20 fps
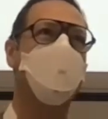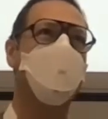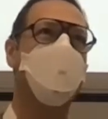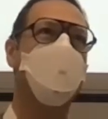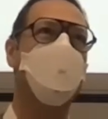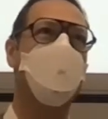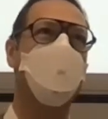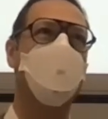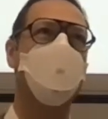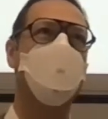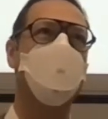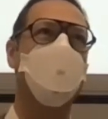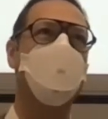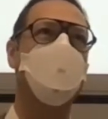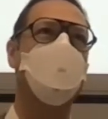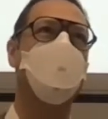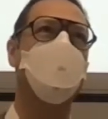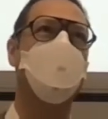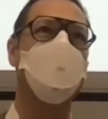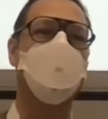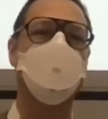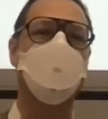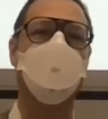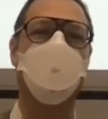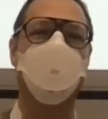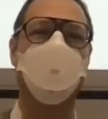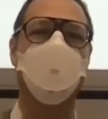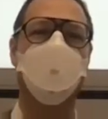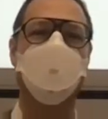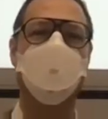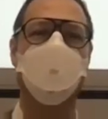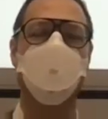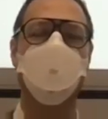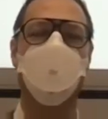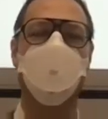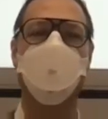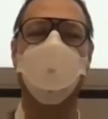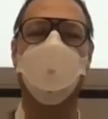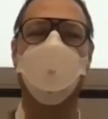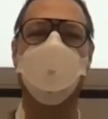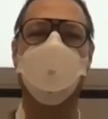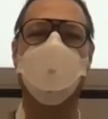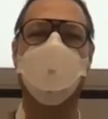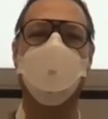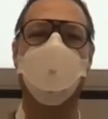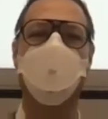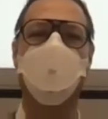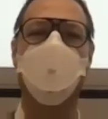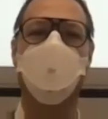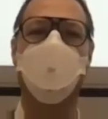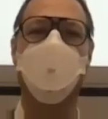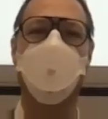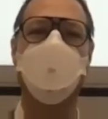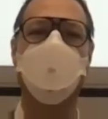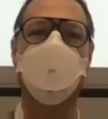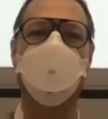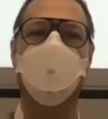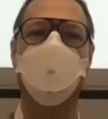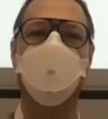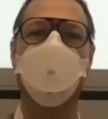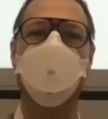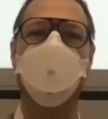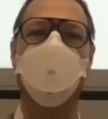Maybe conceptually it's not that simple, but it's simple to execute.